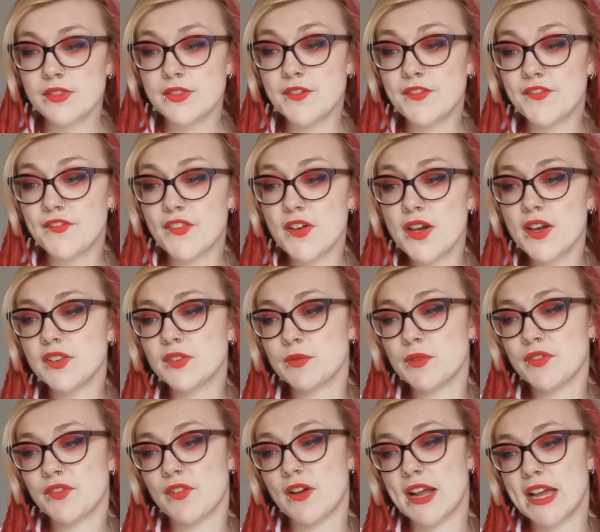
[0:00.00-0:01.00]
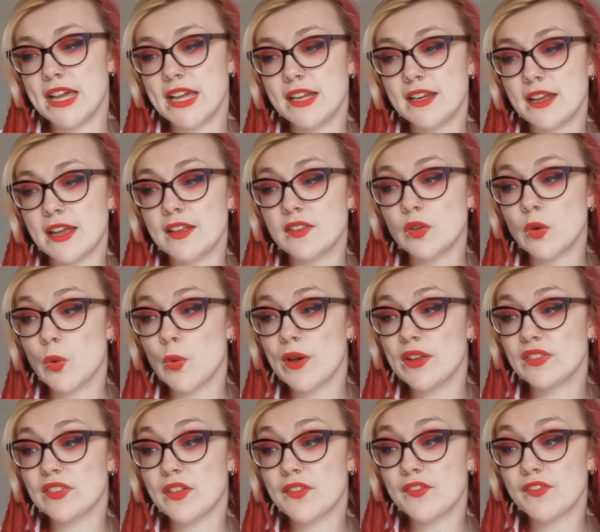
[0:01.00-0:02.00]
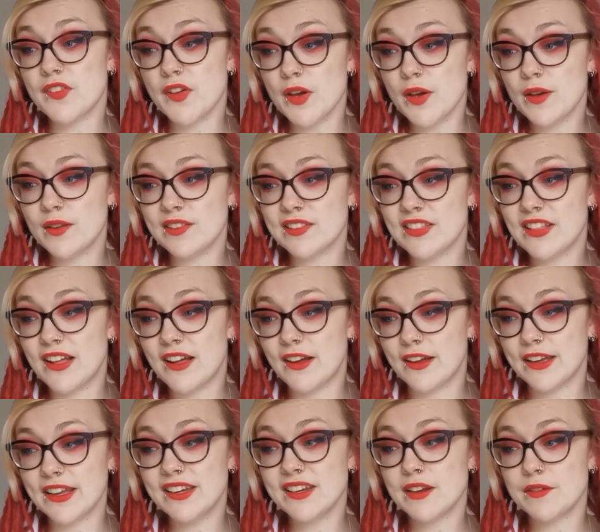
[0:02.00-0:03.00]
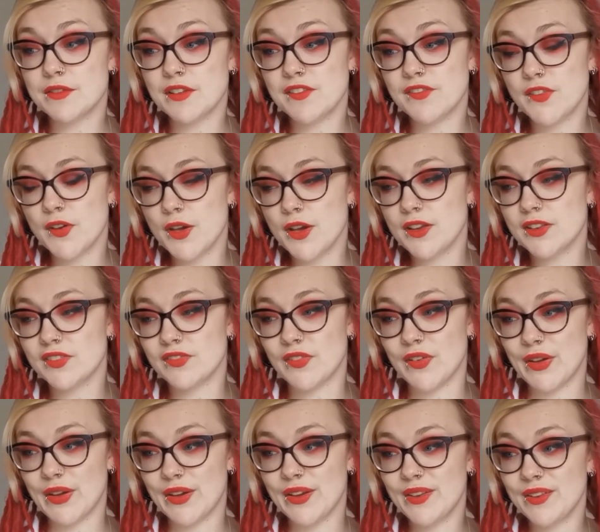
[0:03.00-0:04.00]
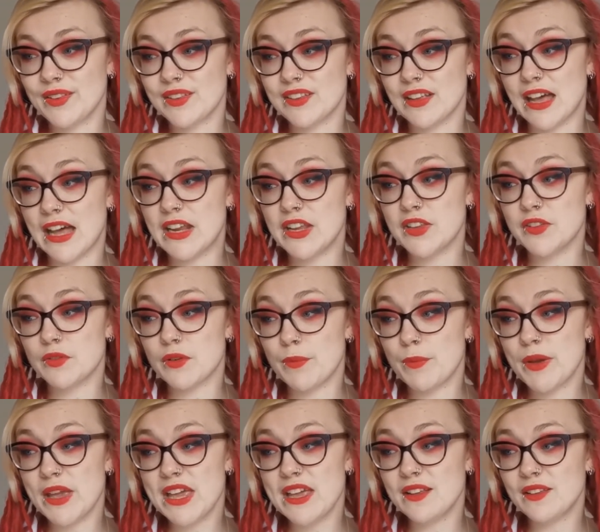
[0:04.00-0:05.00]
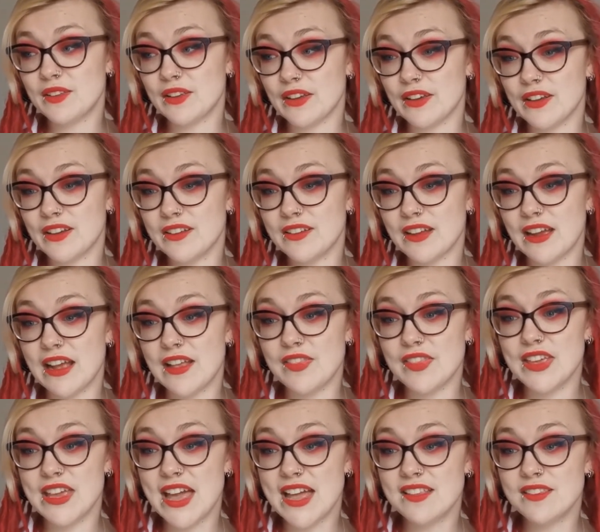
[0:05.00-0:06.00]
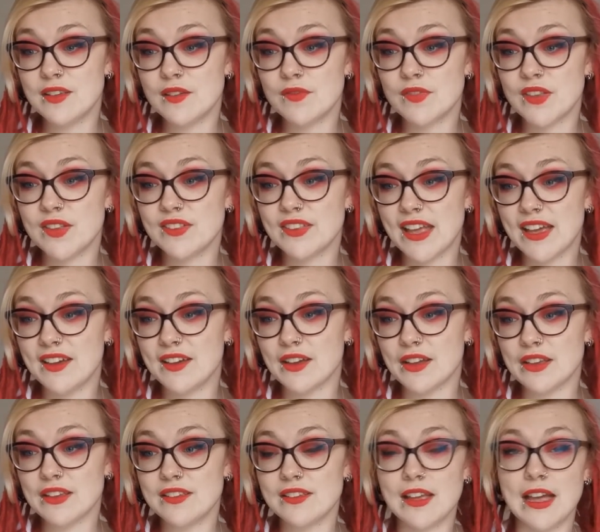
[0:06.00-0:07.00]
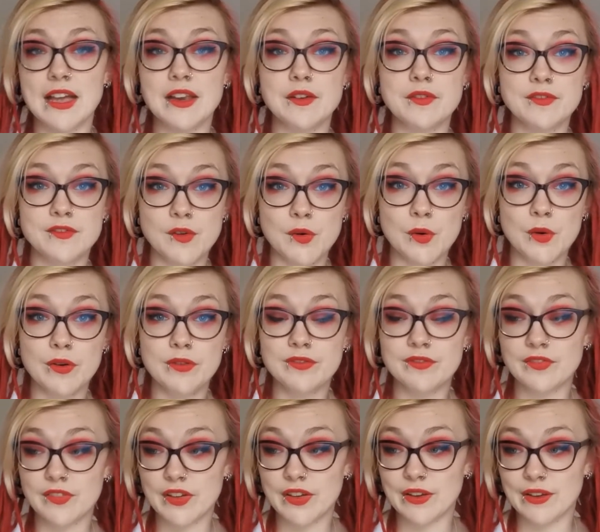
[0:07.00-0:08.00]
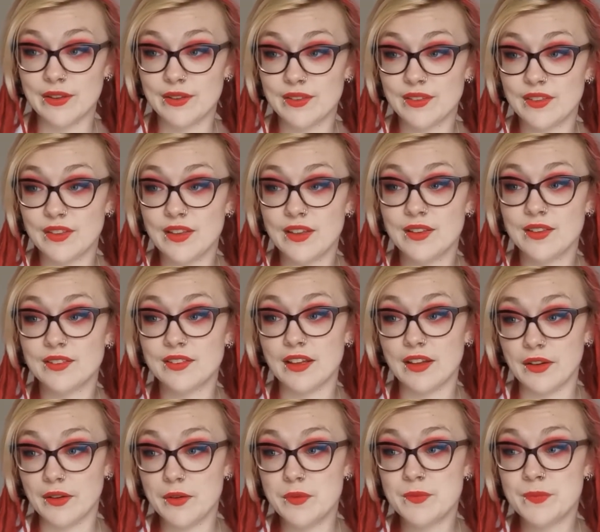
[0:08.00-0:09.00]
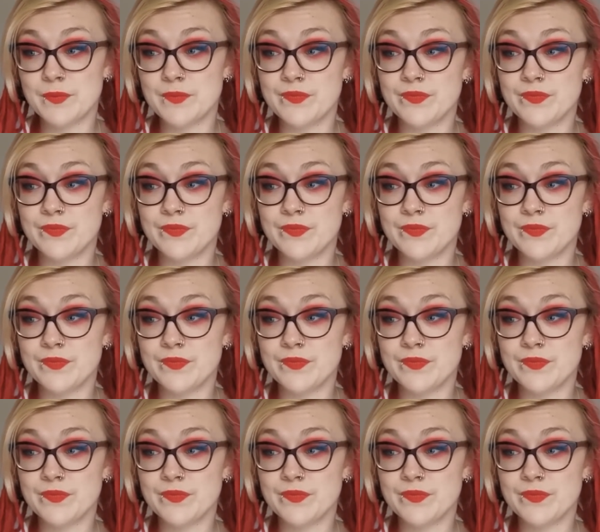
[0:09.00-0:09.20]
first refrain is always the first line of the first verse and is repeated at the end of the second and fourth verse. So,